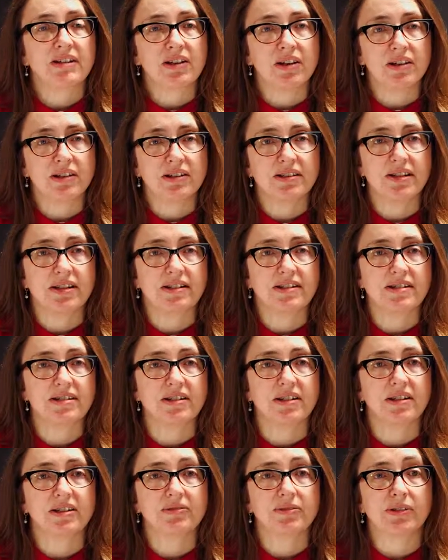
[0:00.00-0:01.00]
context
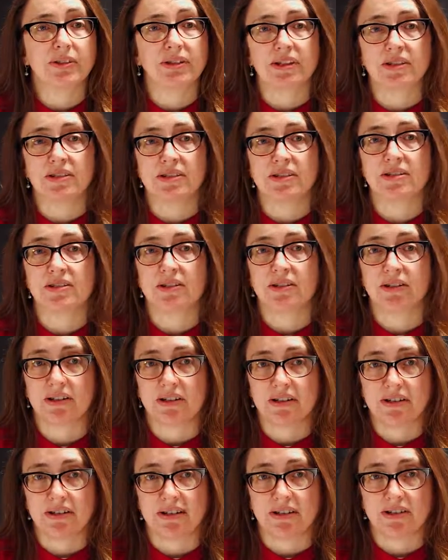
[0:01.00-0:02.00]
of religious
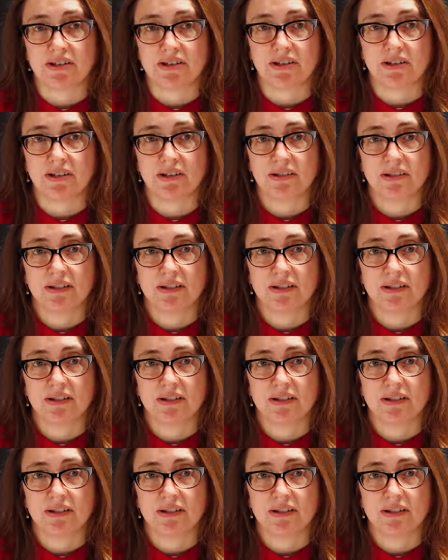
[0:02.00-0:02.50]
architecture?